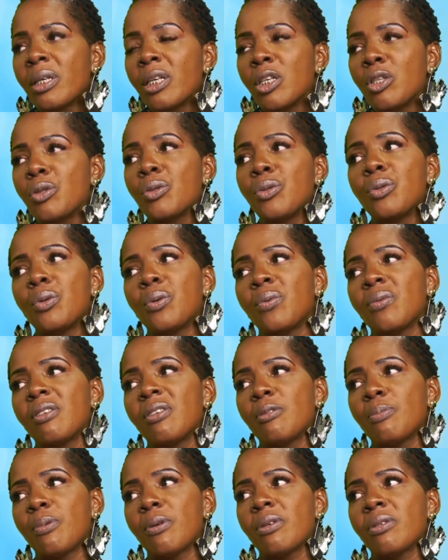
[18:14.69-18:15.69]
to know this
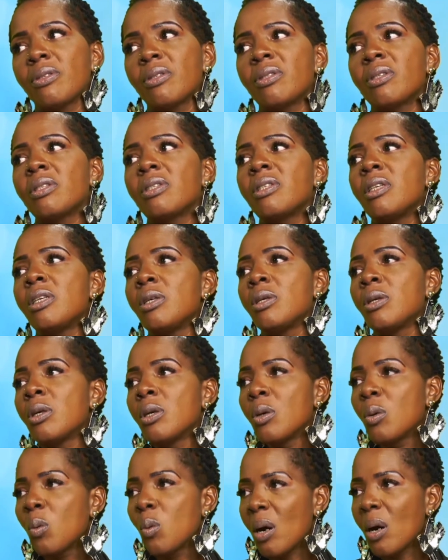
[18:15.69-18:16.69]
person, to see
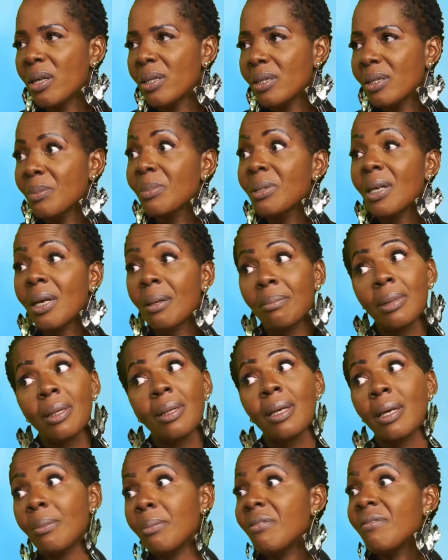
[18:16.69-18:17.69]
what. Sometimes they
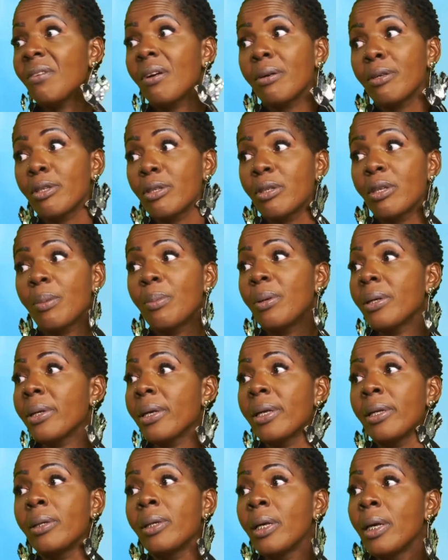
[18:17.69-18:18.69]
can be very stubborn,
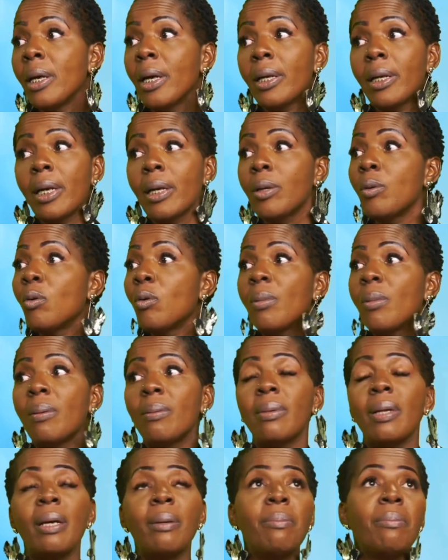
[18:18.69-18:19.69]
and I go home, I'm
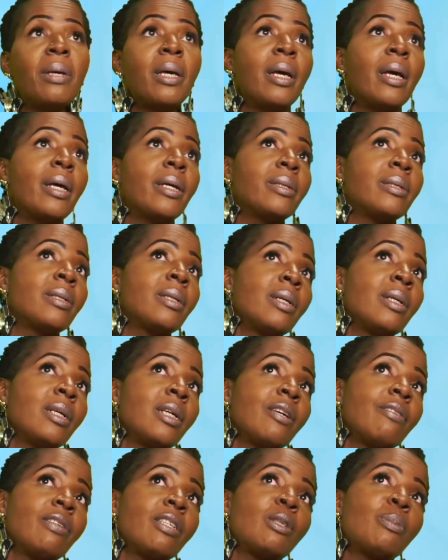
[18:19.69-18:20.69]
like, man,
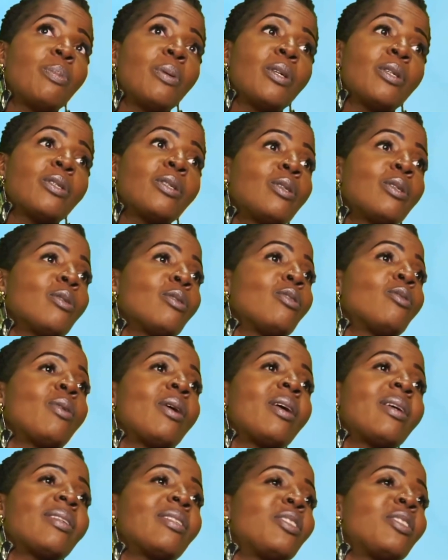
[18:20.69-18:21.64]
this person don't try to